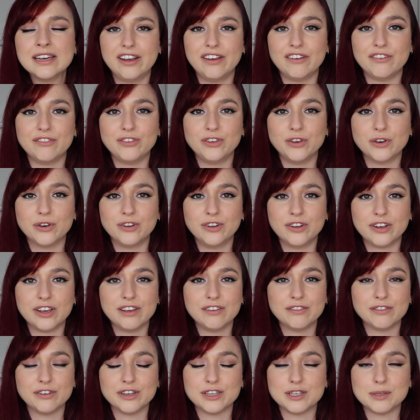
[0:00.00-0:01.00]
If you're
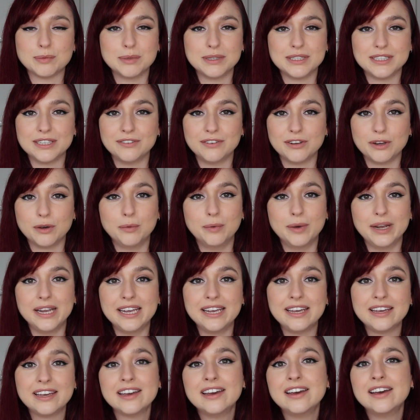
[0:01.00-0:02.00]
looking for a specific
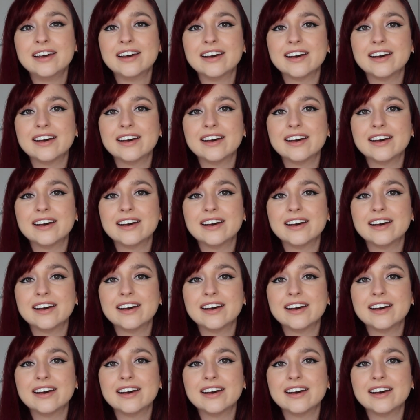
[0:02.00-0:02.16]
week,